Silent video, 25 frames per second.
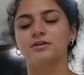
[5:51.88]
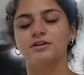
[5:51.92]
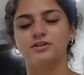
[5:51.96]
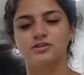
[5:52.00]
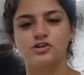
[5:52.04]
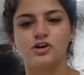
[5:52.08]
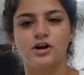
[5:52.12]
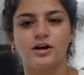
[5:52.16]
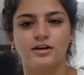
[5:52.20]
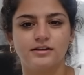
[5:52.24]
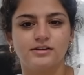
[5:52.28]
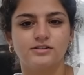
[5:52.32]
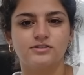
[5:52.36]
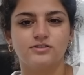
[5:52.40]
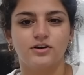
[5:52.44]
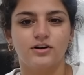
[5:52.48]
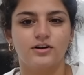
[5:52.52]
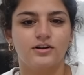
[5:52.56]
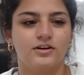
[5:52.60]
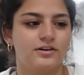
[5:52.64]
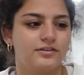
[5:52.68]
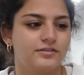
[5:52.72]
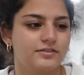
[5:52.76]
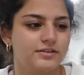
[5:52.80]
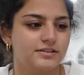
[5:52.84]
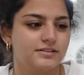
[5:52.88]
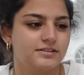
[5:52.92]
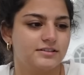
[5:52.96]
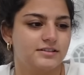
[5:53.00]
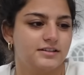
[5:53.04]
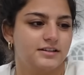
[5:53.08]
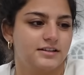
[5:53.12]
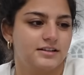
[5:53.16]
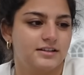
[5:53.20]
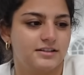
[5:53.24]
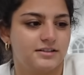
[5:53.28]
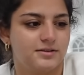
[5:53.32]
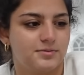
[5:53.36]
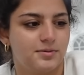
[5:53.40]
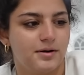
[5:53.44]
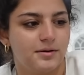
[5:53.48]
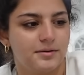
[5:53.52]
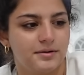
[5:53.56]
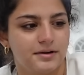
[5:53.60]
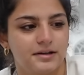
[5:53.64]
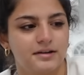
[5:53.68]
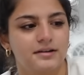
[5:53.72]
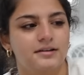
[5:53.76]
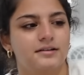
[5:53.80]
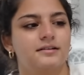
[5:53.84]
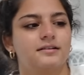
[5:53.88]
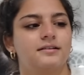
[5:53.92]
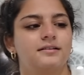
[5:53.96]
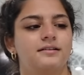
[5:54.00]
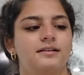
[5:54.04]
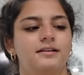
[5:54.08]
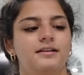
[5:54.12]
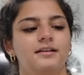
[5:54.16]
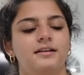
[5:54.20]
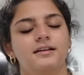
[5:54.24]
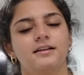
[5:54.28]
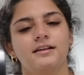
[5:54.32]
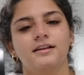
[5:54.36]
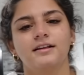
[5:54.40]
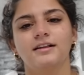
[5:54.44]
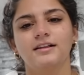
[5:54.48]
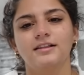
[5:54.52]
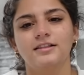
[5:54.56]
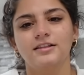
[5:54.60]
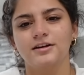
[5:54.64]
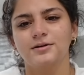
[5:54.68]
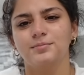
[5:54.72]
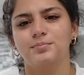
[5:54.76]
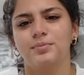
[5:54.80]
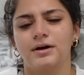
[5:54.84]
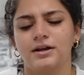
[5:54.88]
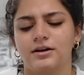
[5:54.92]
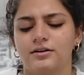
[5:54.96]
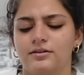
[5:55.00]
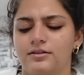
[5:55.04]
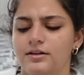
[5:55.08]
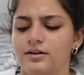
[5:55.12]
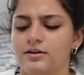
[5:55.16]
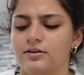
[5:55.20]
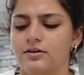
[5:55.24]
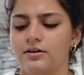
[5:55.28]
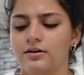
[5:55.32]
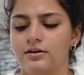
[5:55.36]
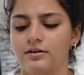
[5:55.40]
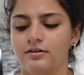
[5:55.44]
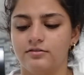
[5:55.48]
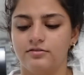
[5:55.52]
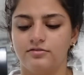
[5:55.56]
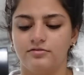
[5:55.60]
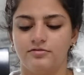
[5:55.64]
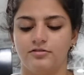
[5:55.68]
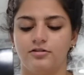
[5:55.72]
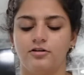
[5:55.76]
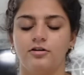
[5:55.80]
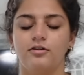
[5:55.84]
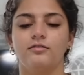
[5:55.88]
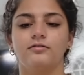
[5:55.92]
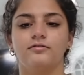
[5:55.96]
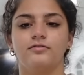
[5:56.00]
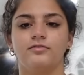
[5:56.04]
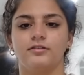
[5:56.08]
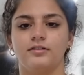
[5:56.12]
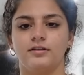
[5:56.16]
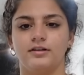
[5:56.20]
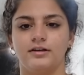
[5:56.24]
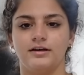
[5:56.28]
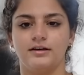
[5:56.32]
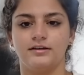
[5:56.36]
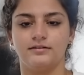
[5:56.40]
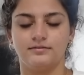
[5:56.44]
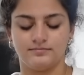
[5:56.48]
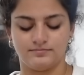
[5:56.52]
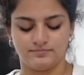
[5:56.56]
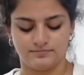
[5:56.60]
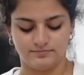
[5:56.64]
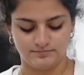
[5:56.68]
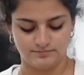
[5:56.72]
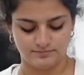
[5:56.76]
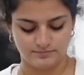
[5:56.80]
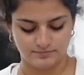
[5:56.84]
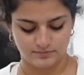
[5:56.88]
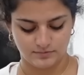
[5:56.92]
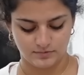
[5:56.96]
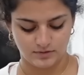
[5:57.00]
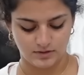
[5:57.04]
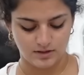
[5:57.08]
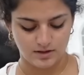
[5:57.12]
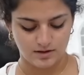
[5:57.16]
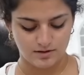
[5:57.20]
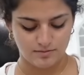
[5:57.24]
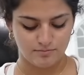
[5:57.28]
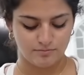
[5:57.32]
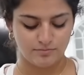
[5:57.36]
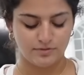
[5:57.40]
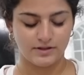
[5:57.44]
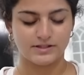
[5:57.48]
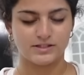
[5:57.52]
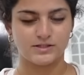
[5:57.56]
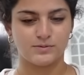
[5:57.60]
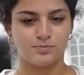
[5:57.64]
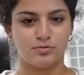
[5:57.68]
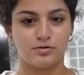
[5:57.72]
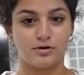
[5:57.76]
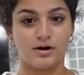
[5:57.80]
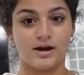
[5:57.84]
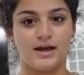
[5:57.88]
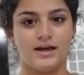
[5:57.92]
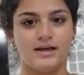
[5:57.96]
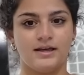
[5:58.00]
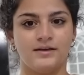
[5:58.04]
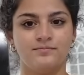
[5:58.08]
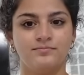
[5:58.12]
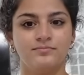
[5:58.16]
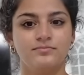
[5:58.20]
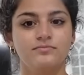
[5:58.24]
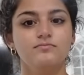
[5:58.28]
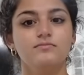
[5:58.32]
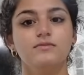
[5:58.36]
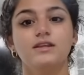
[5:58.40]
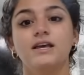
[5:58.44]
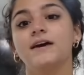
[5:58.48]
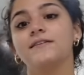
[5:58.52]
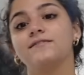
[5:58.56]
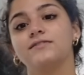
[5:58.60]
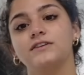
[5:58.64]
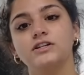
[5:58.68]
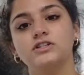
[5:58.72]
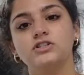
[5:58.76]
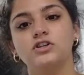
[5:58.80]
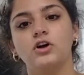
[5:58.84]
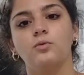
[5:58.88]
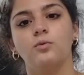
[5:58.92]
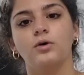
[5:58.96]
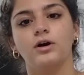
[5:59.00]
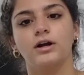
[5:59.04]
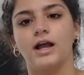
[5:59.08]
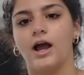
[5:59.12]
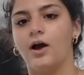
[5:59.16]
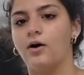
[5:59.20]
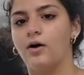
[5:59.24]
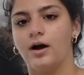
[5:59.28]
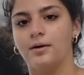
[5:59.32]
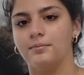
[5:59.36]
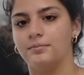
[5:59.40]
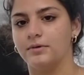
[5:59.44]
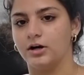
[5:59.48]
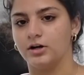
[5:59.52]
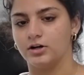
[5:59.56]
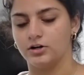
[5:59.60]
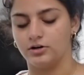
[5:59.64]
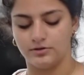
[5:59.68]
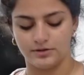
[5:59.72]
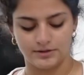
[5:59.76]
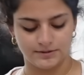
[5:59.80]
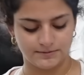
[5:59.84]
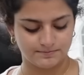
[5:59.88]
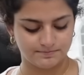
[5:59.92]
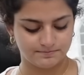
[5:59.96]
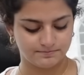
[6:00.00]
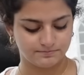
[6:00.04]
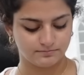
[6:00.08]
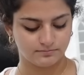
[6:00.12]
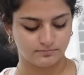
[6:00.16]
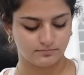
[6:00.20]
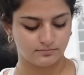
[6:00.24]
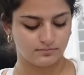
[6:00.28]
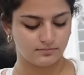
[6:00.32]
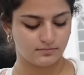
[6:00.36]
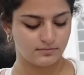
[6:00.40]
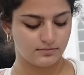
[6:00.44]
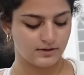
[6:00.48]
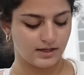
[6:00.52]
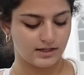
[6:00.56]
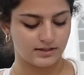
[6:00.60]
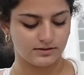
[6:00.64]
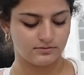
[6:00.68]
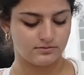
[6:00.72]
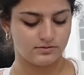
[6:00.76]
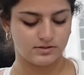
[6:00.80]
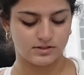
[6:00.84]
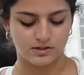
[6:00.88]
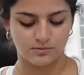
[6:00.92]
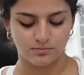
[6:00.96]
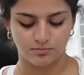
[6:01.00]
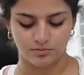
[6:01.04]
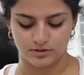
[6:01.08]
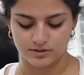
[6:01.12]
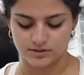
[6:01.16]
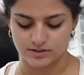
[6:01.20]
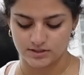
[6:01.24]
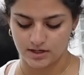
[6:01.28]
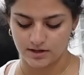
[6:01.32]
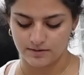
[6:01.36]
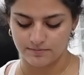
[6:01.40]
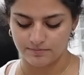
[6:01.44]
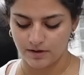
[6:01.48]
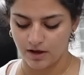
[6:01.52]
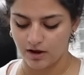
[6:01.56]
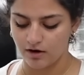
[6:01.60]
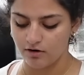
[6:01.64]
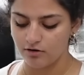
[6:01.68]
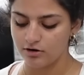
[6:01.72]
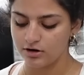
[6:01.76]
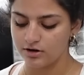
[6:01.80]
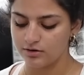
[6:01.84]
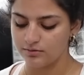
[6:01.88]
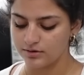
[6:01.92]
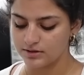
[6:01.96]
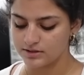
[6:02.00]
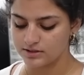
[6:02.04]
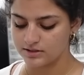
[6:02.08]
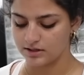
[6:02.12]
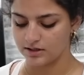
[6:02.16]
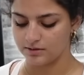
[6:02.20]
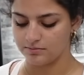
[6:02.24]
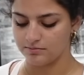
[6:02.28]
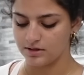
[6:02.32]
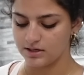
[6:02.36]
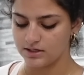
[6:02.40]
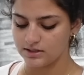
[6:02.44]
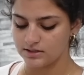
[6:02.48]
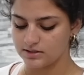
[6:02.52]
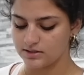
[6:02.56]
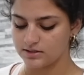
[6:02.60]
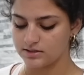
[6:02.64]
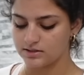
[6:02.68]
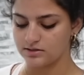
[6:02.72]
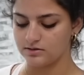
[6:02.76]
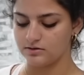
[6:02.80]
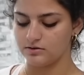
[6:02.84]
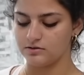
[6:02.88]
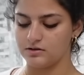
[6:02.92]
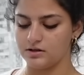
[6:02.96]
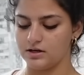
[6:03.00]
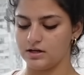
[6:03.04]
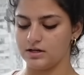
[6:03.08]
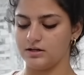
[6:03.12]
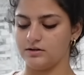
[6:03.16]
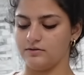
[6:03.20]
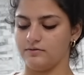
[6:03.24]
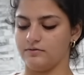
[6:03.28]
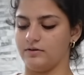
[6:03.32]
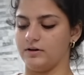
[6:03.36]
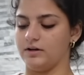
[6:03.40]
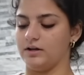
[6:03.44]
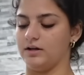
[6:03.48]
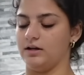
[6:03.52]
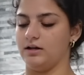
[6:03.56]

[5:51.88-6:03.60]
gonna try these on, obviously, and it's probably gonna look better than off, hopefully. Let's pray. If these don't work out, I'm not going. Like, simple as that. I already went to like Macy's and all that, I didn't find